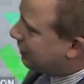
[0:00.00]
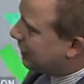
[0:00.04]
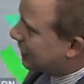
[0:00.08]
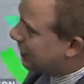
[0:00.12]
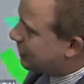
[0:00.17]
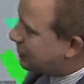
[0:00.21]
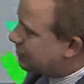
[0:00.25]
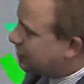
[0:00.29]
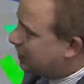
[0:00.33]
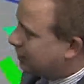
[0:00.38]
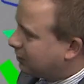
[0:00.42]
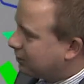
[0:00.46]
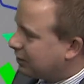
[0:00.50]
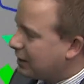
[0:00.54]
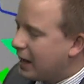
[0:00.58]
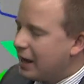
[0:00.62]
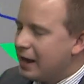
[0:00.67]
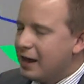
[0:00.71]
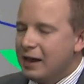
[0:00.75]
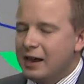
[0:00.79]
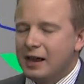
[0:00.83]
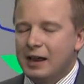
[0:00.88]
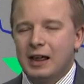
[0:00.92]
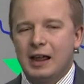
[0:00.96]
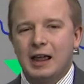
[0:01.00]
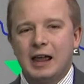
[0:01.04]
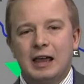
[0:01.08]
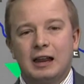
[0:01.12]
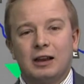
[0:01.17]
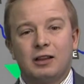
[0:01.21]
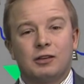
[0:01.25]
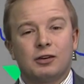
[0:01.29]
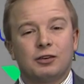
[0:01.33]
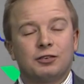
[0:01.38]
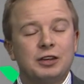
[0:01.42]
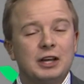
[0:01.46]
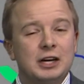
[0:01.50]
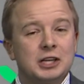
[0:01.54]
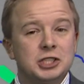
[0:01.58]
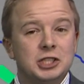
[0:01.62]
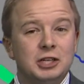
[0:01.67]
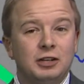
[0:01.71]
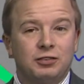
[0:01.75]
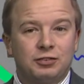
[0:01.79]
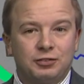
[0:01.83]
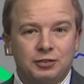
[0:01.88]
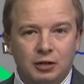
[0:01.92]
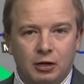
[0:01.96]
inches. And there's actually
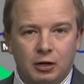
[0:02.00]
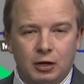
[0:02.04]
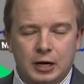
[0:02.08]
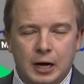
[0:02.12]
still a